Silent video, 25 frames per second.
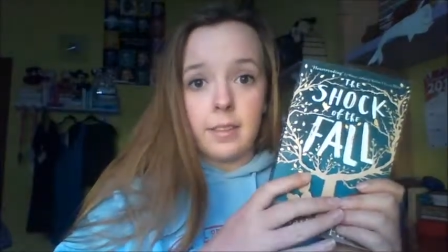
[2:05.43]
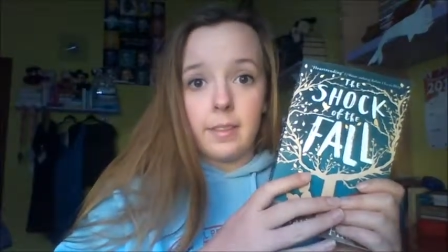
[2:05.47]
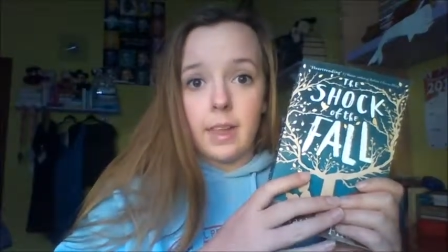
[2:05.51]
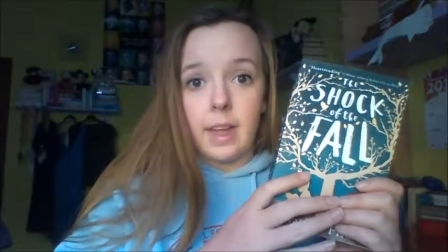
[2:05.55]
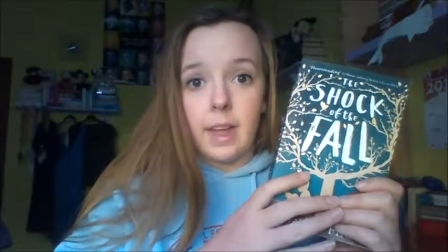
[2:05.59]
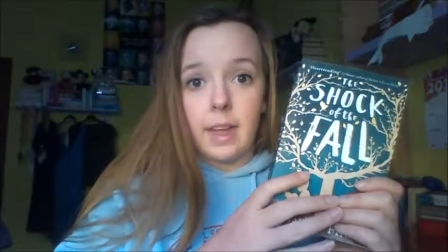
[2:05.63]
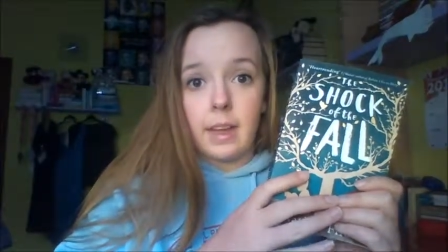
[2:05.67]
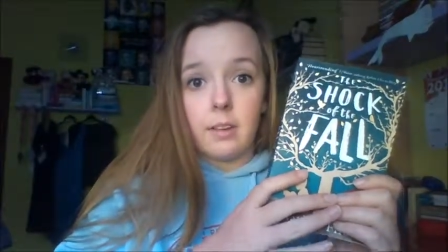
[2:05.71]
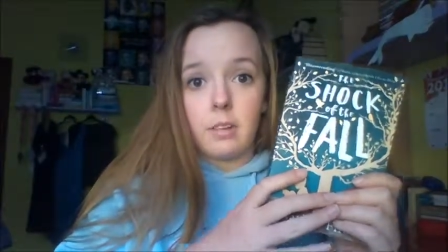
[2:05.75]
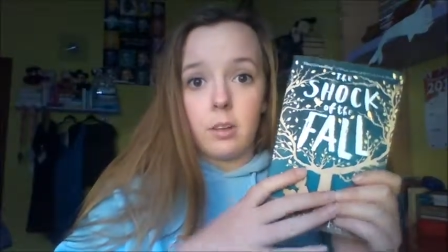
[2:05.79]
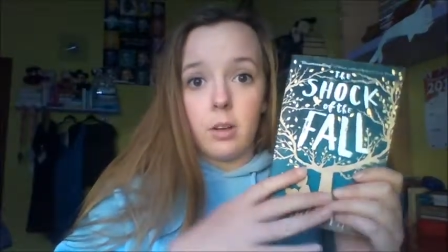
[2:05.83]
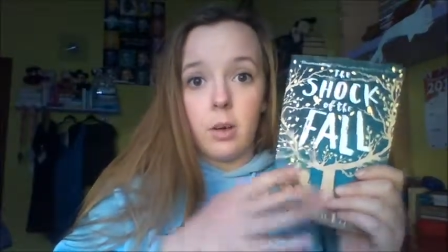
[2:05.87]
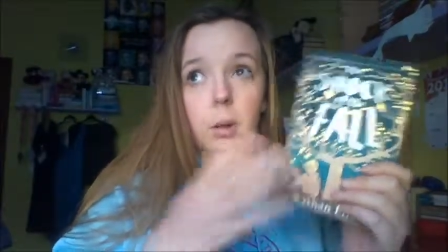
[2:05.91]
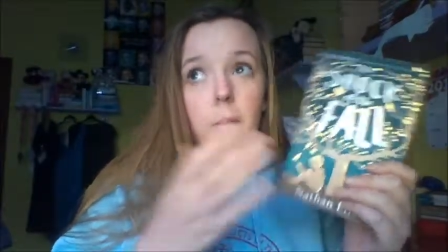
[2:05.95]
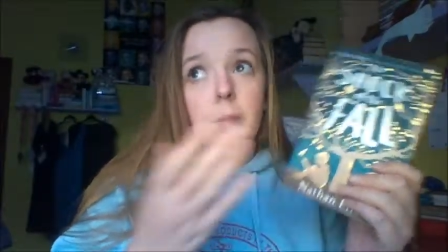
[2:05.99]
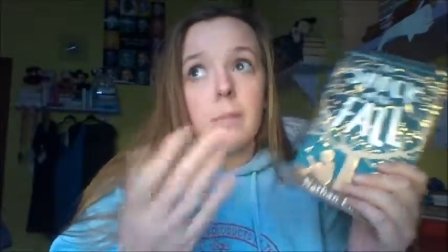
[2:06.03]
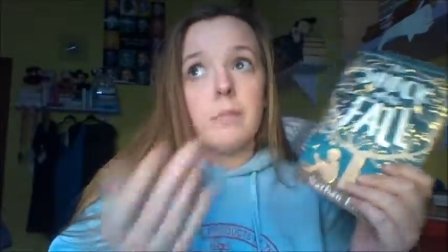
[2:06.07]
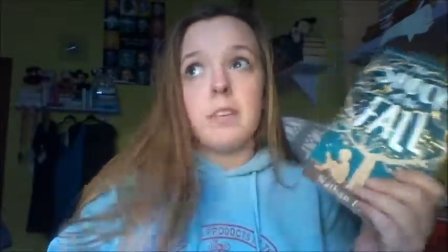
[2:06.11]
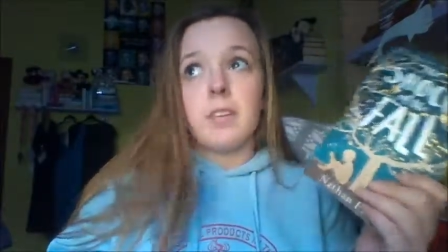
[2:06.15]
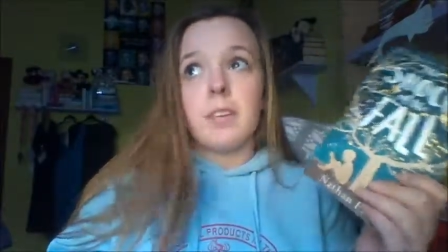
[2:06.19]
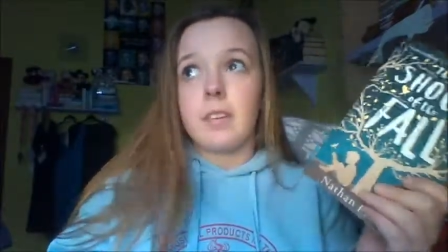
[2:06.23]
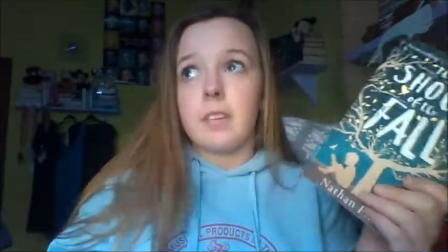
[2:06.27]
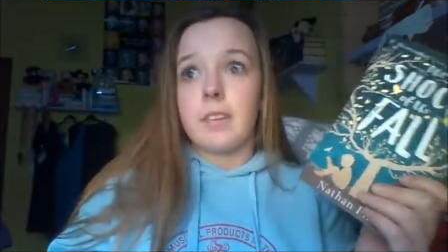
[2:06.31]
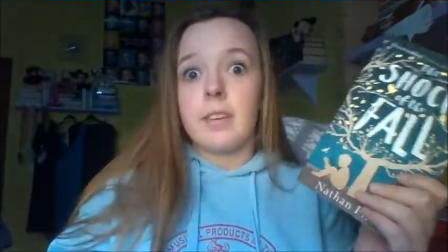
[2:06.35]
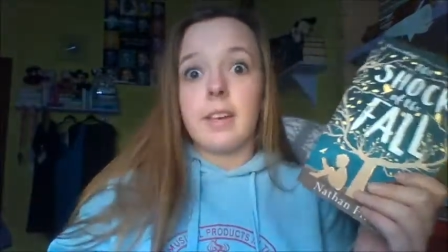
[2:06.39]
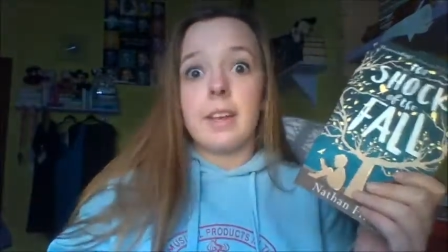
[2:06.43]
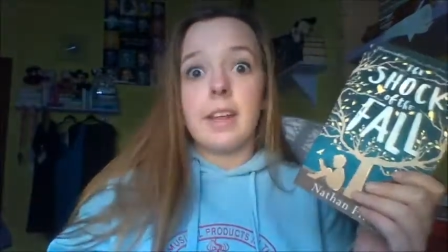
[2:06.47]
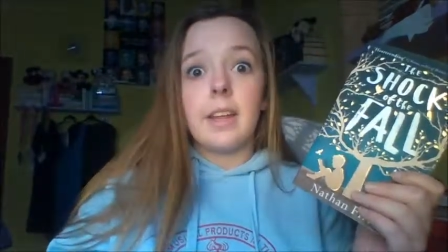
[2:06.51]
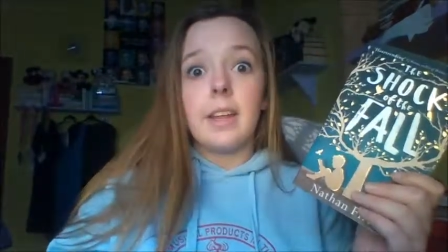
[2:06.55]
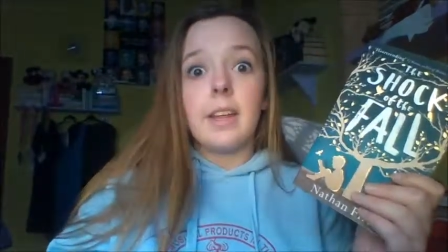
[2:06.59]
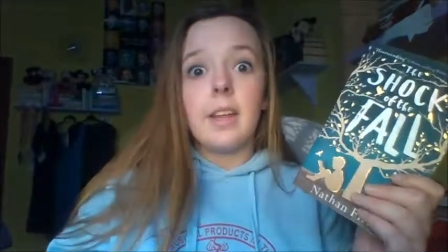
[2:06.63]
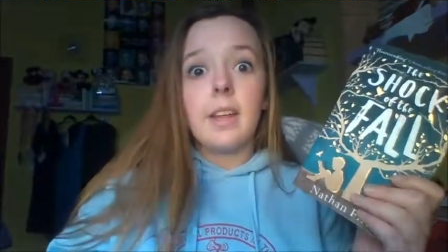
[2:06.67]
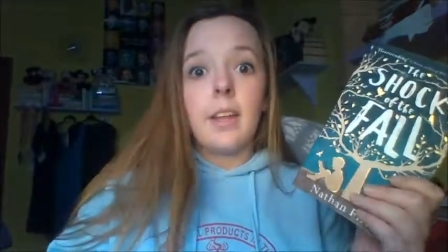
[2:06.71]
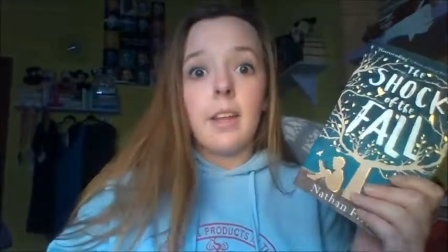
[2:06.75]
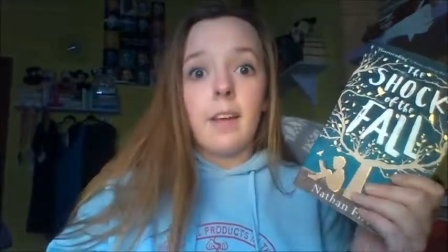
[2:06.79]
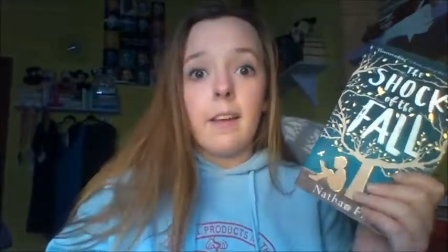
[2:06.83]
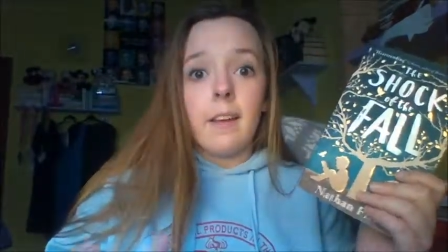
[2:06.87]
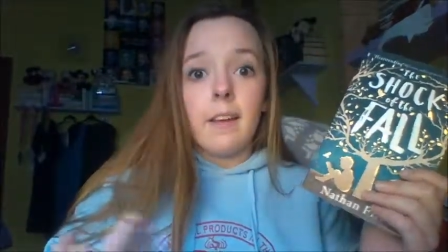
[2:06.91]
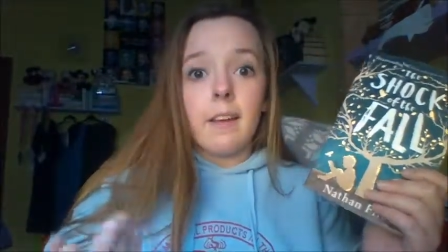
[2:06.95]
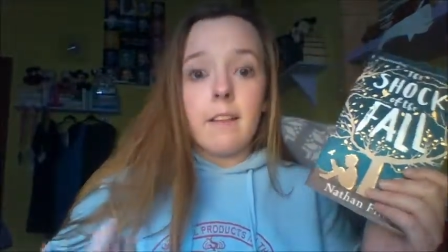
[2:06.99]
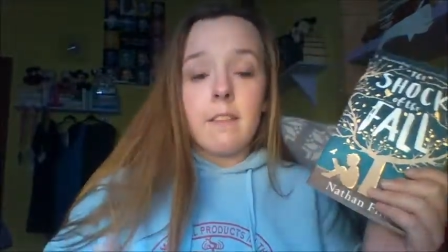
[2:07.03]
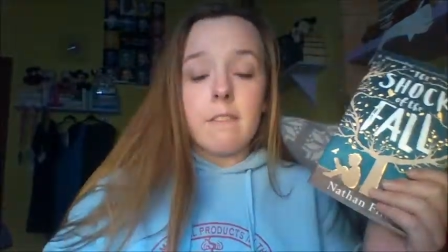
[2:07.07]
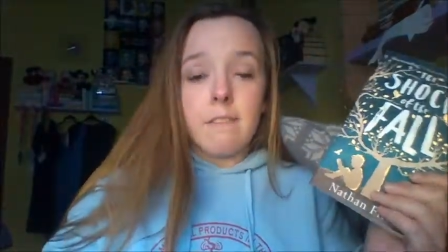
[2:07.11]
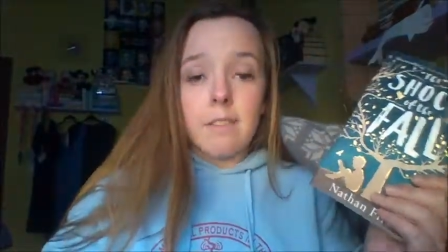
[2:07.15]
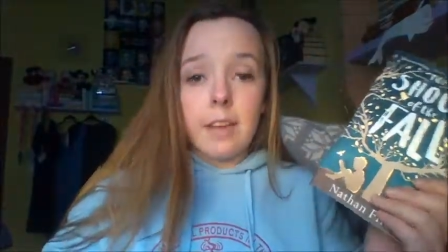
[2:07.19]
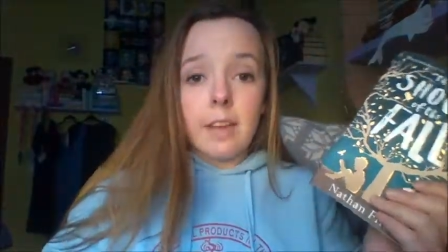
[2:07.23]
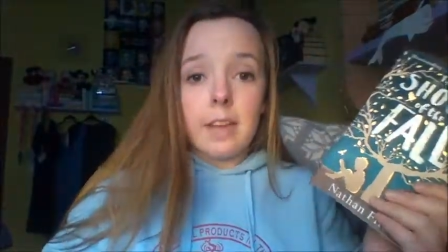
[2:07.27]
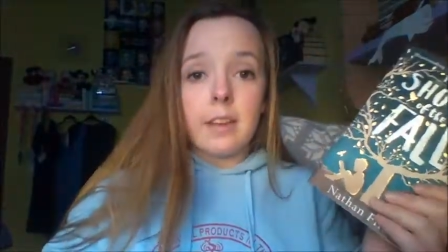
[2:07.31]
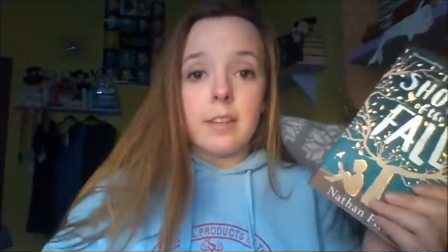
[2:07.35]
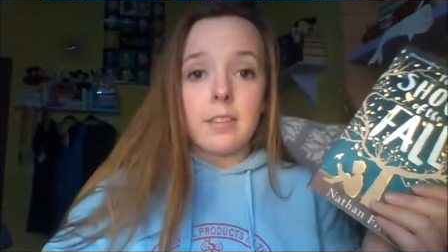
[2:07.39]
and that obviously
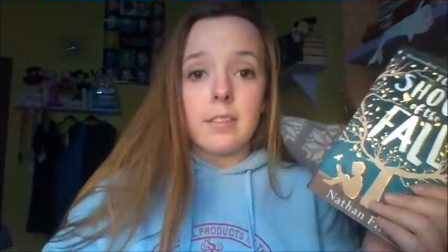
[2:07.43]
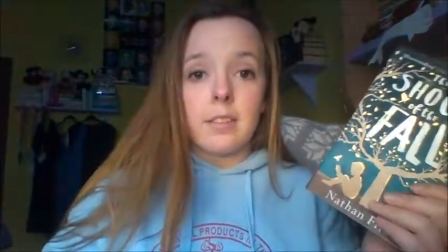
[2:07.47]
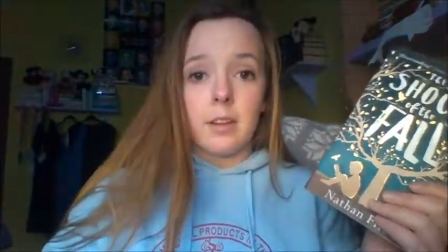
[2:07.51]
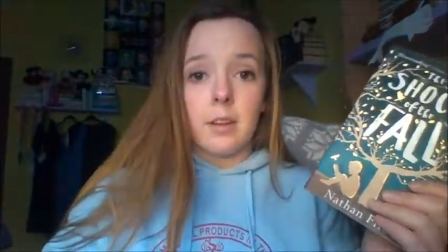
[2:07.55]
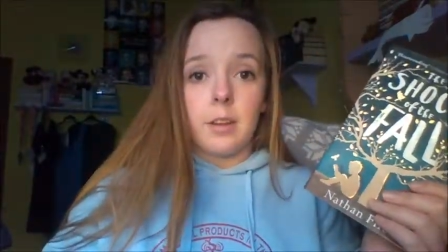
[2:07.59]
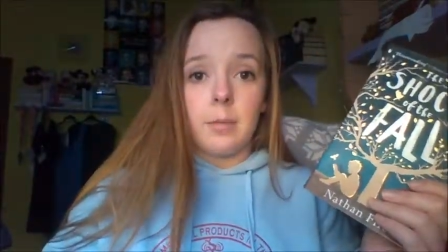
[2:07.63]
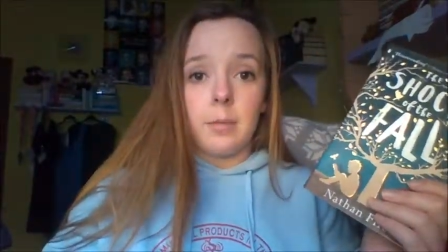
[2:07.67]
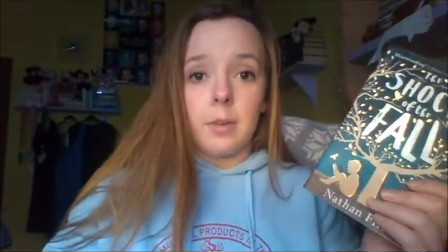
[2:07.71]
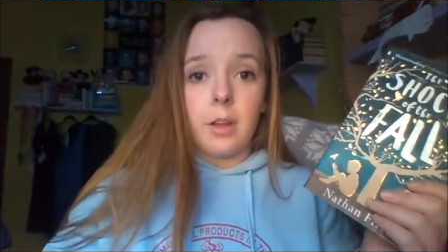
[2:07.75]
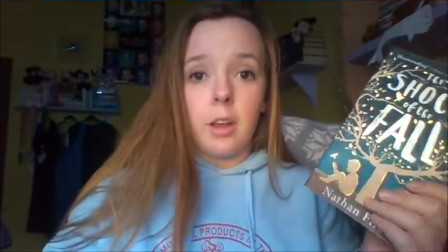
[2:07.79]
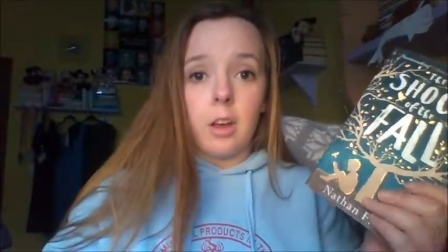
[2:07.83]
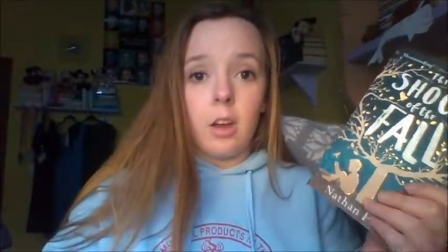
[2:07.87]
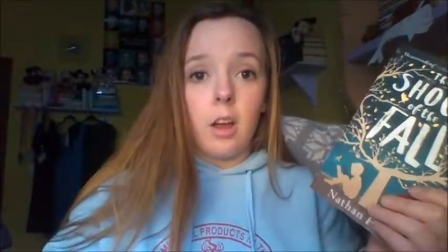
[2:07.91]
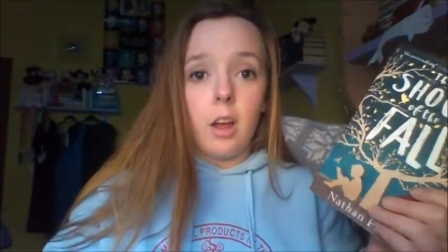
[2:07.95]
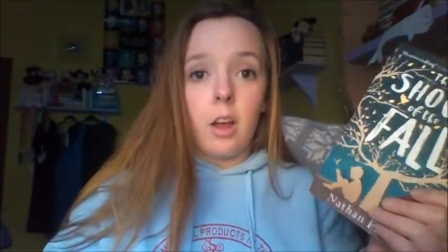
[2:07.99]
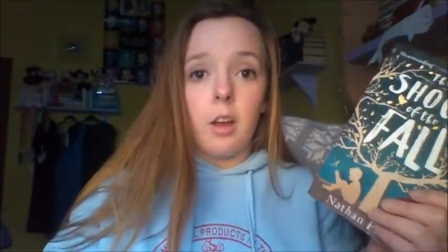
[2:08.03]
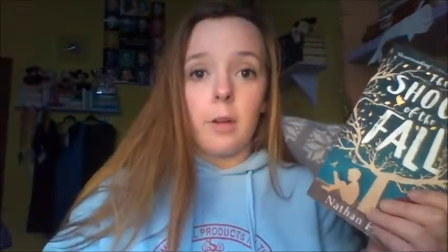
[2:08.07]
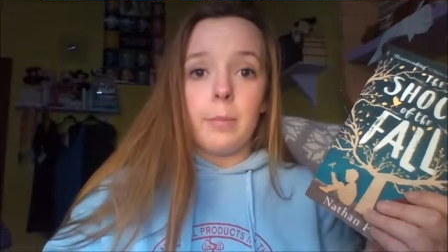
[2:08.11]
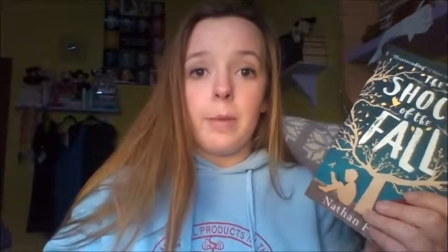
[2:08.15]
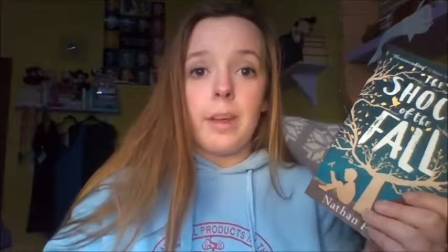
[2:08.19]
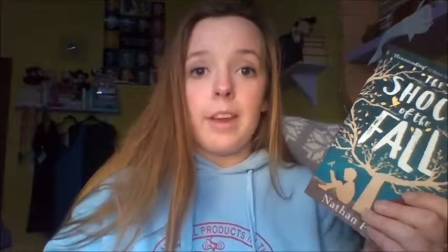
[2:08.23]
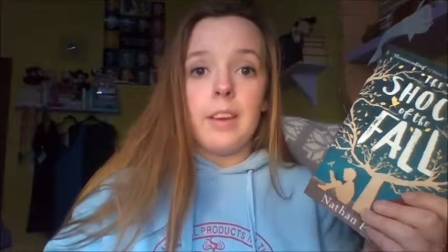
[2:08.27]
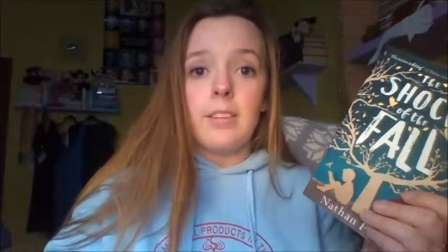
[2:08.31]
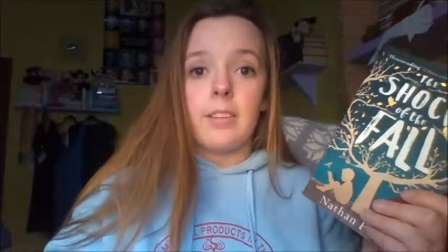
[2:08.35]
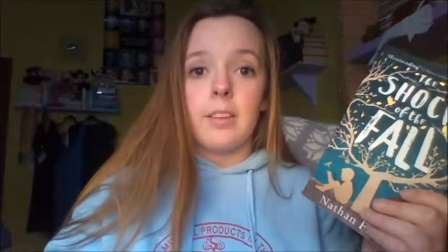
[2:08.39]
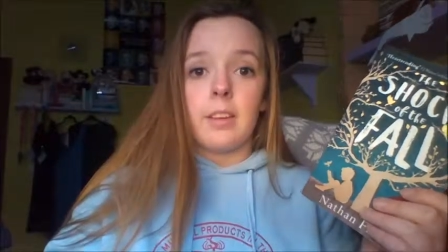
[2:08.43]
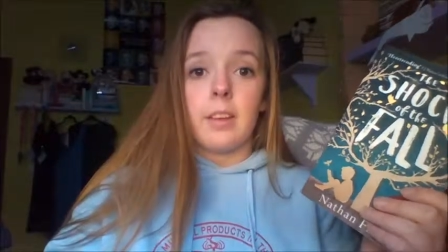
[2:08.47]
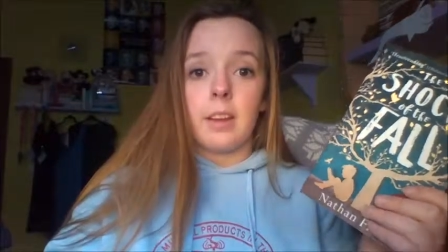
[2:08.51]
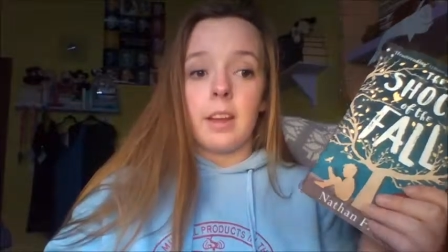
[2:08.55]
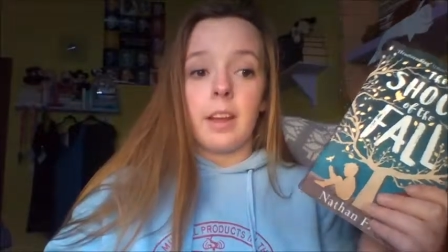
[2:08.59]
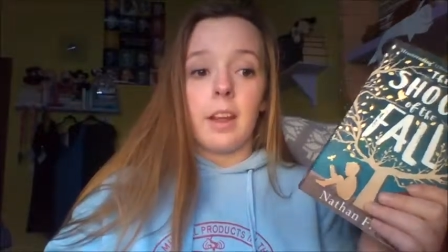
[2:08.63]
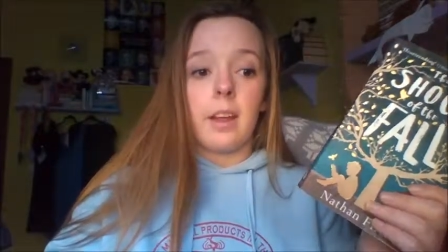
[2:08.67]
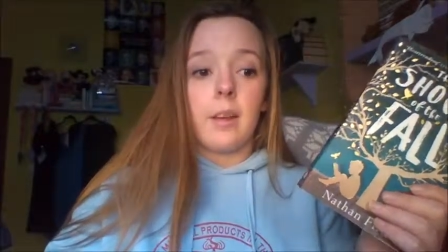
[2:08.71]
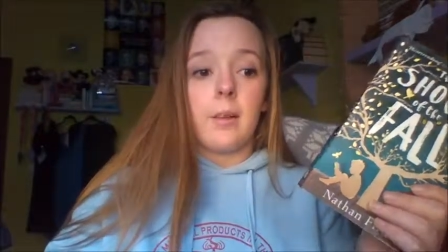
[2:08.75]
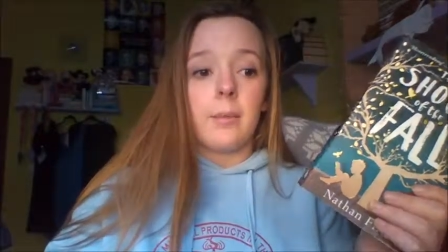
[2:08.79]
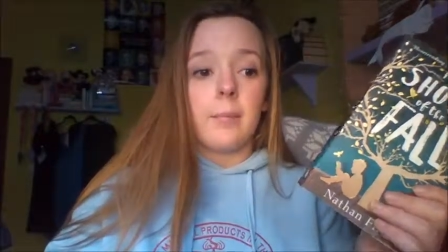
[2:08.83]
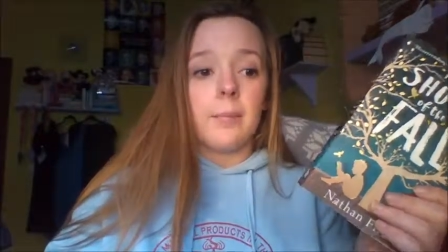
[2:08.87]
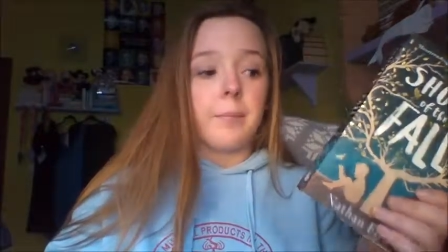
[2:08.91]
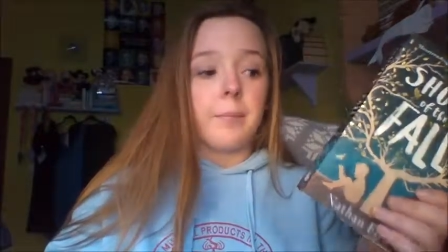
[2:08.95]
affects him a lot mentally.